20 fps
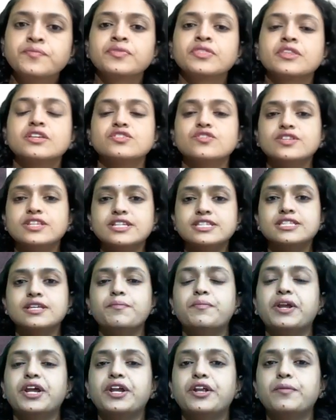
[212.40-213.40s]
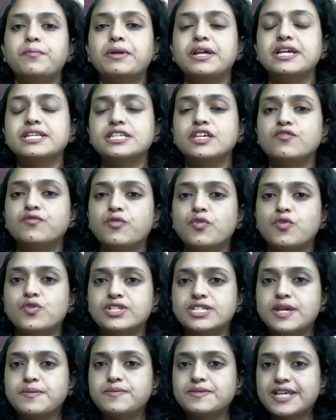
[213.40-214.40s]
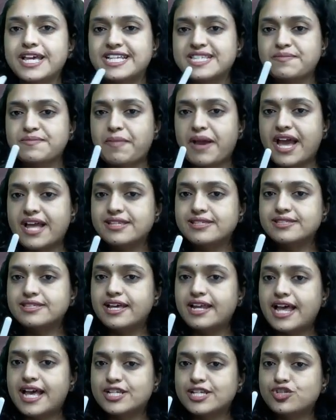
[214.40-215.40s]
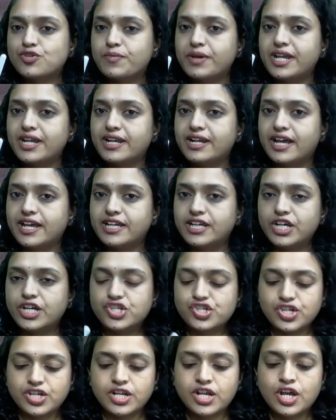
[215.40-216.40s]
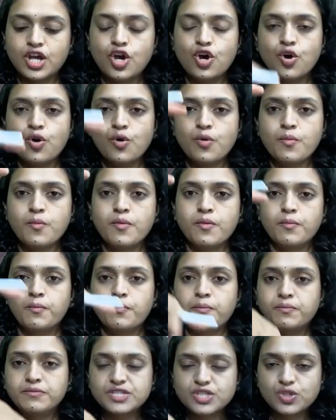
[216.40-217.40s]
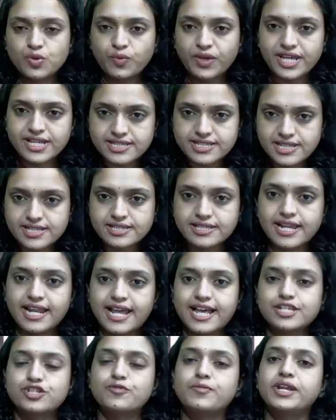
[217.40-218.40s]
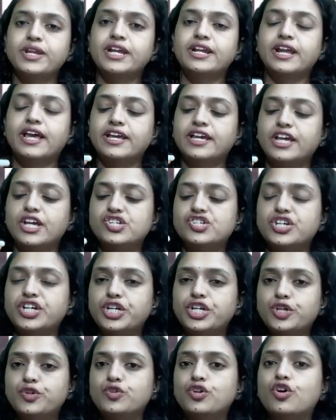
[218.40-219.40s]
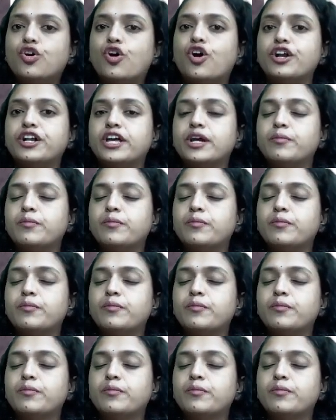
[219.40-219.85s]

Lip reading: So this separator placing forceps expands the elastomeric ligature, squeezes the elastomeric ligature into the contact